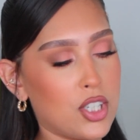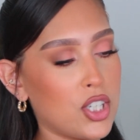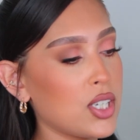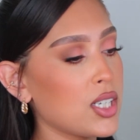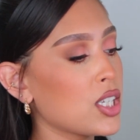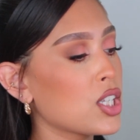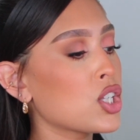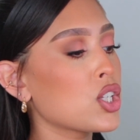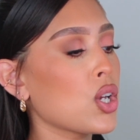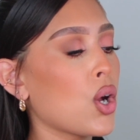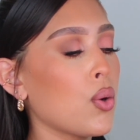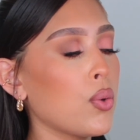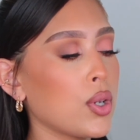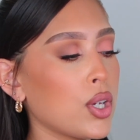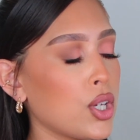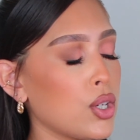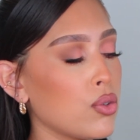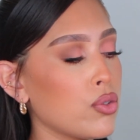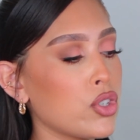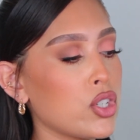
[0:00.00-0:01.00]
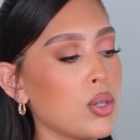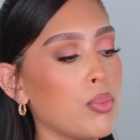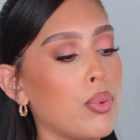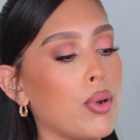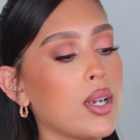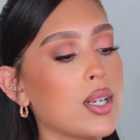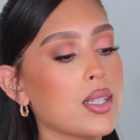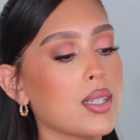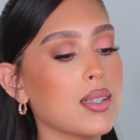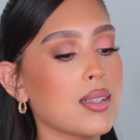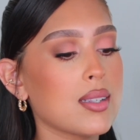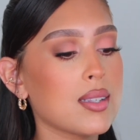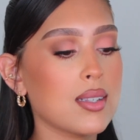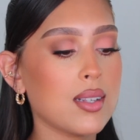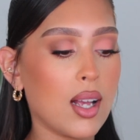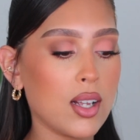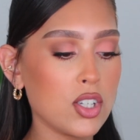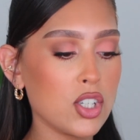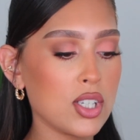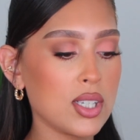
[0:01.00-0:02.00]
She's so cute. She brings
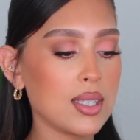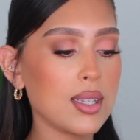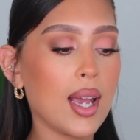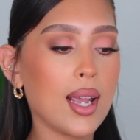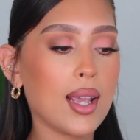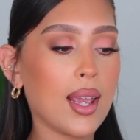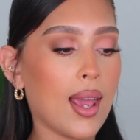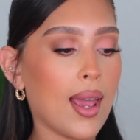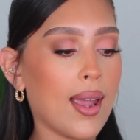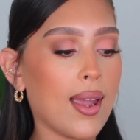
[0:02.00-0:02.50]
such like